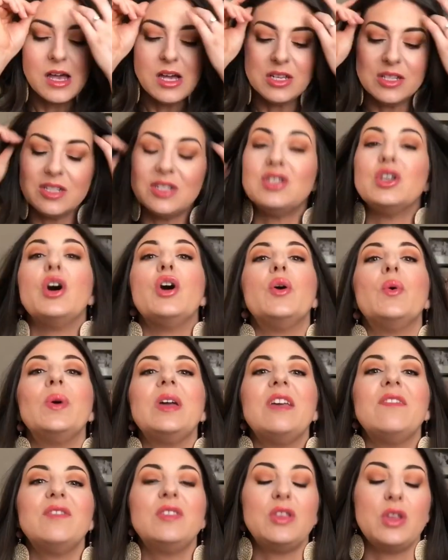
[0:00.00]
So
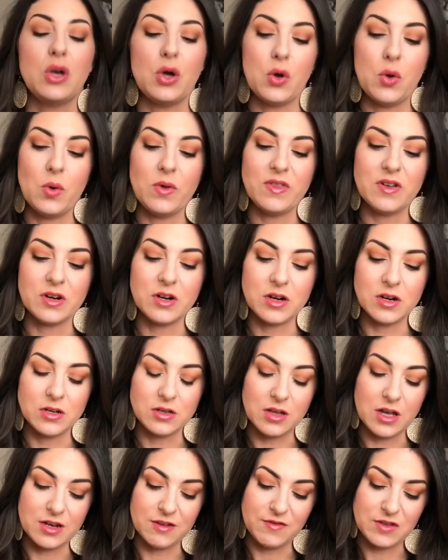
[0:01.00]
even though there are
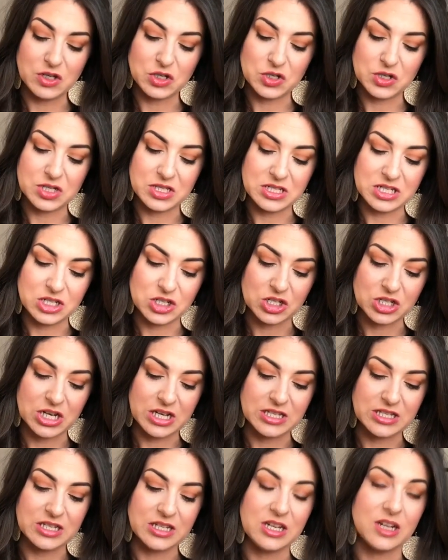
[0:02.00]
a lot of interesting
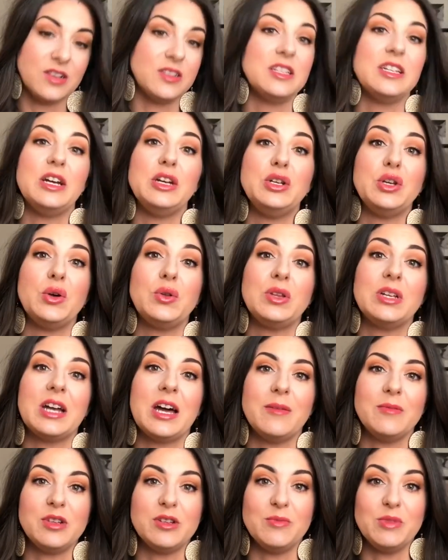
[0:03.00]
shades in here that I know that
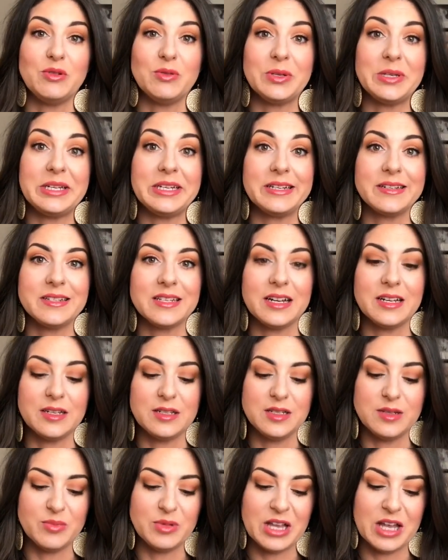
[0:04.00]
I'm gonna be really
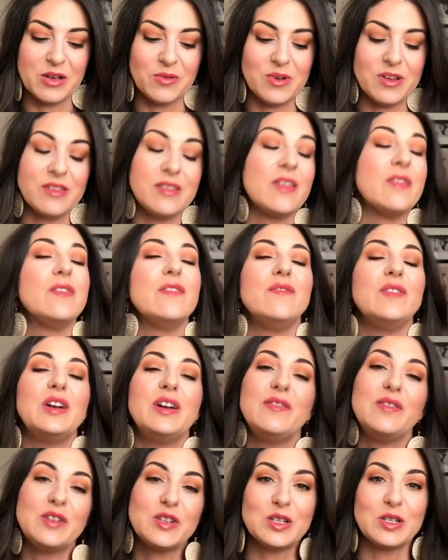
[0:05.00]
excited to play with, the
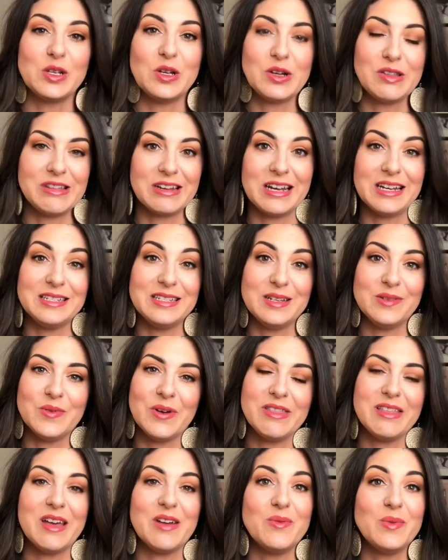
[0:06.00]
very first look that I did
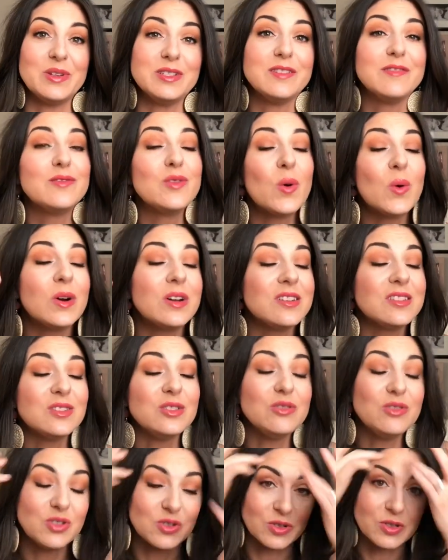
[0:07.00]
with it was of course
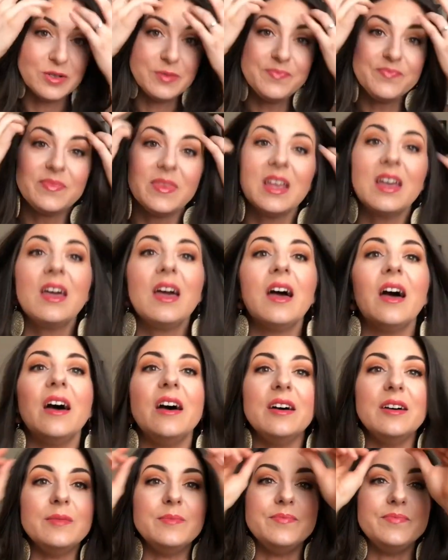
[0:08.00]
neutral.
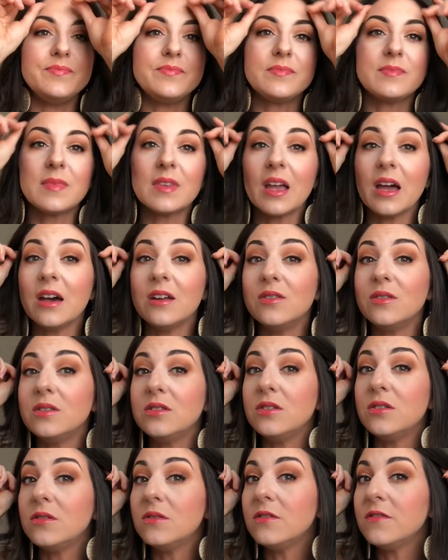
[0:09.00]
I don't
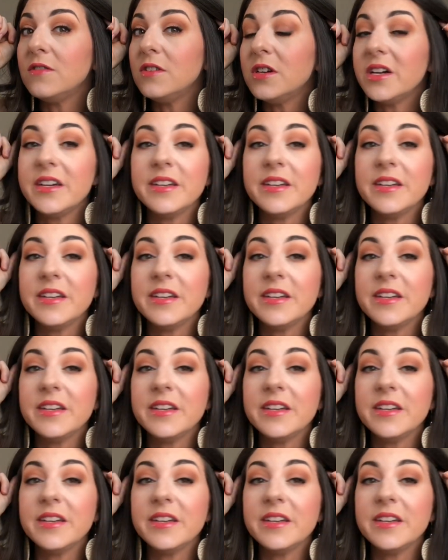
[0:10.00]
know if you